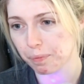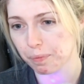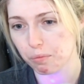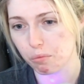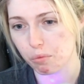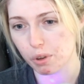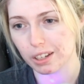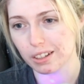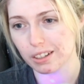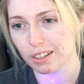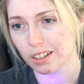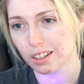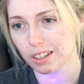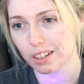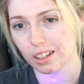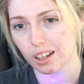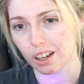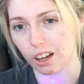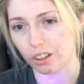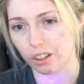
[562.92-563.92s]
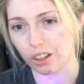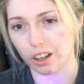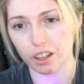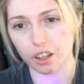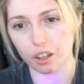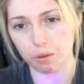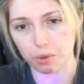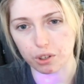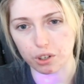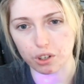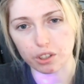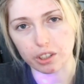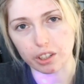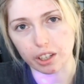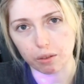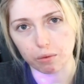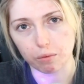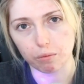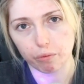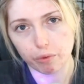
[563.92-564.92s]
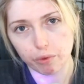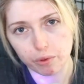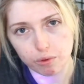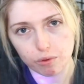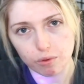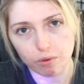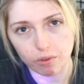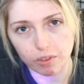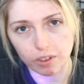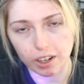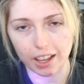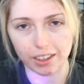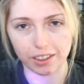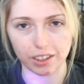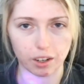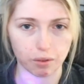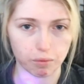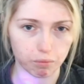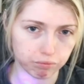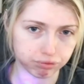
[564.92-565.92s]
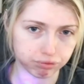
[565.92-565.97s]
But a lot of them was just like, and then,